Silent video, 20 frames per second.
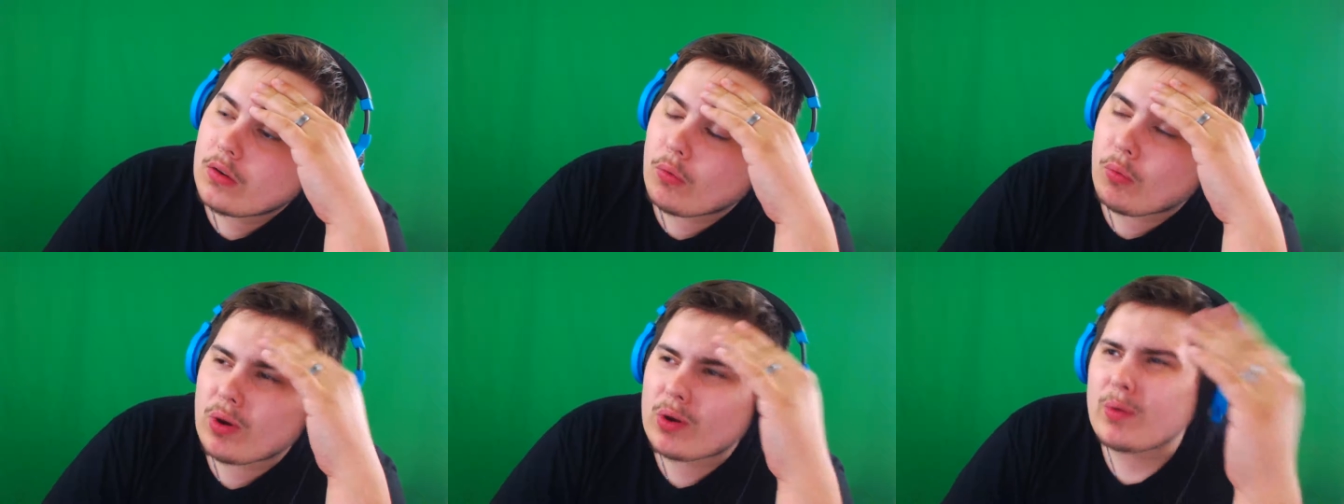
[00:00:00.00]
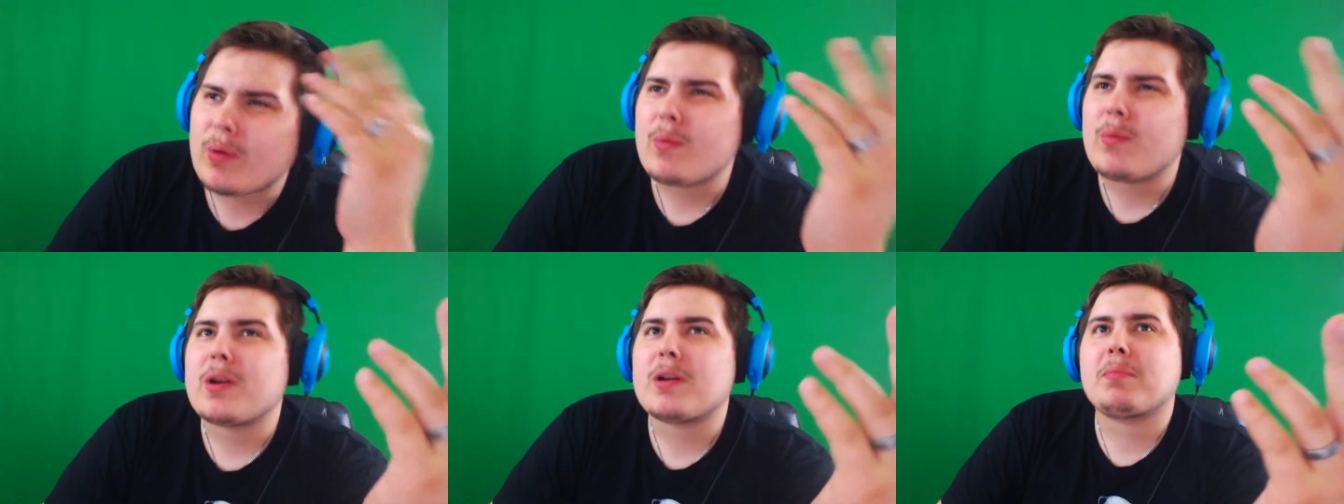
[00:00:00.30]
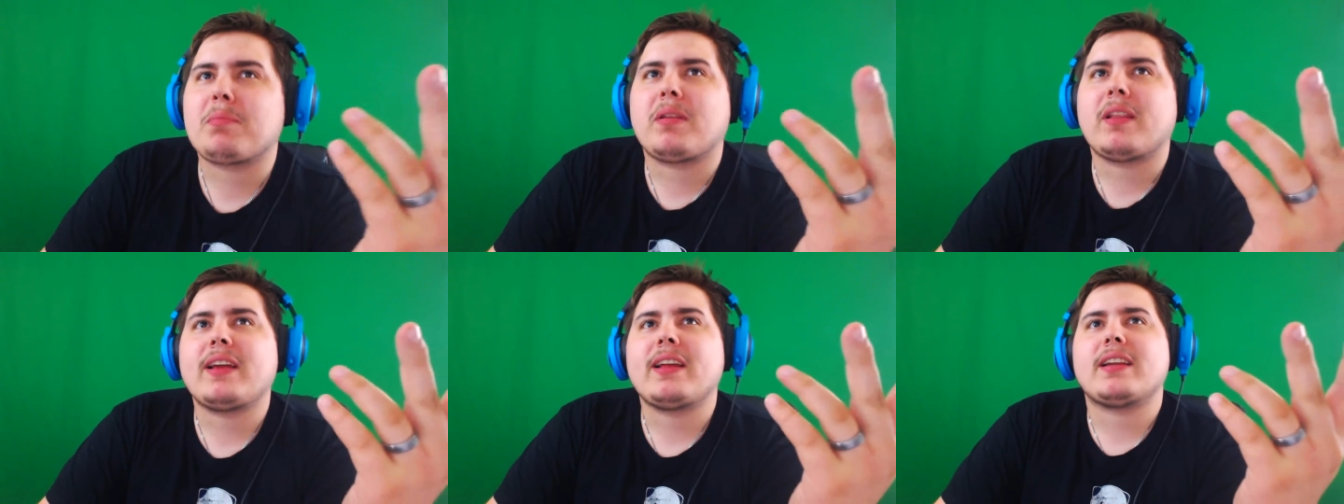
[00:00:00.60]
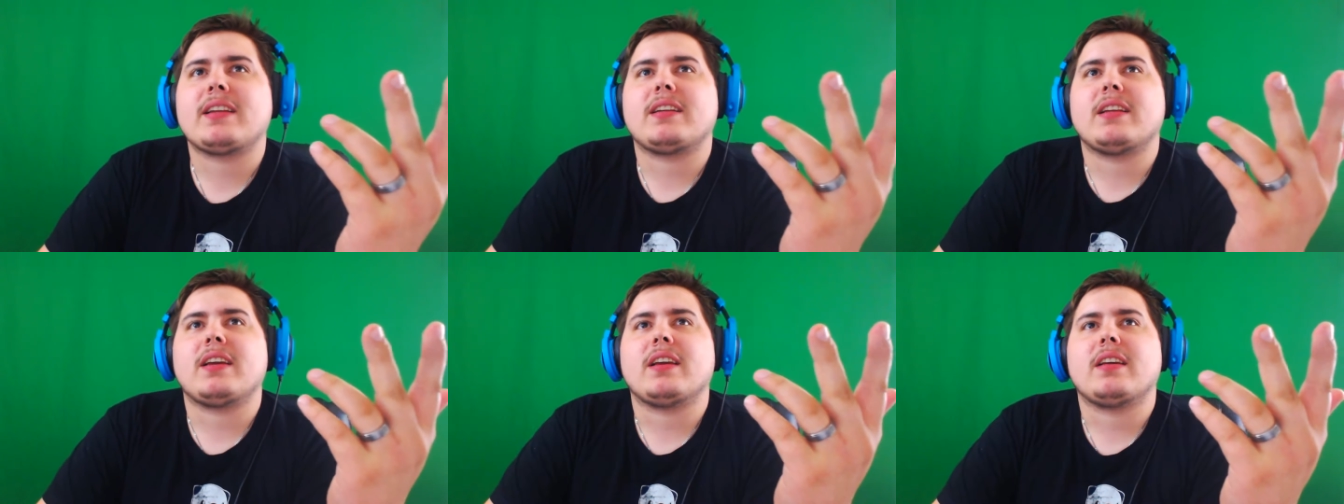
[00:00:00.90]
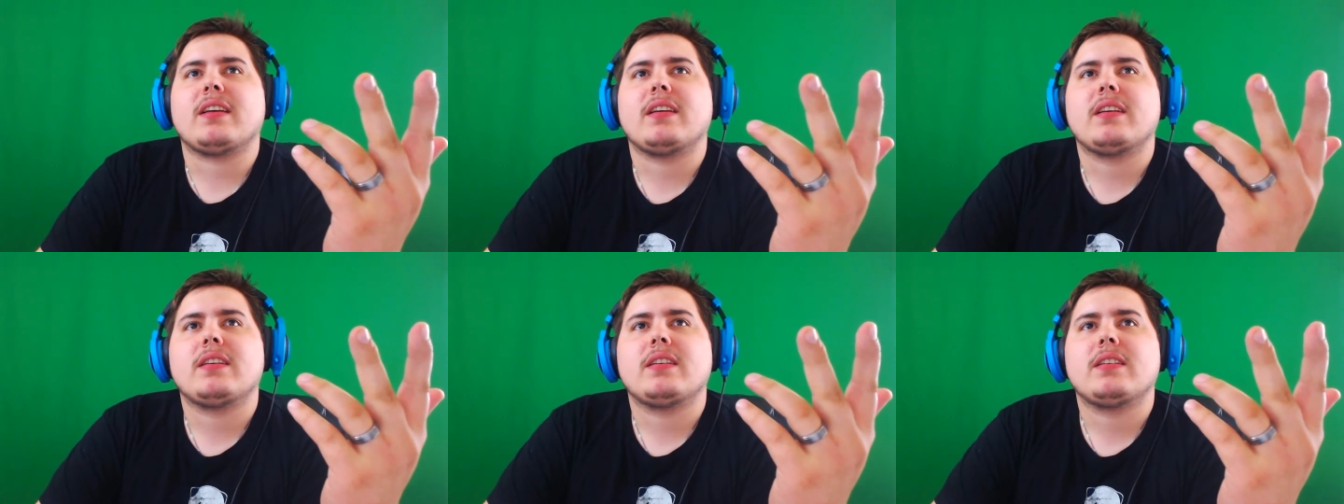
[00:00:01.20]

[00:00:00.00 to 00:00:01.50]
What do I want to play today?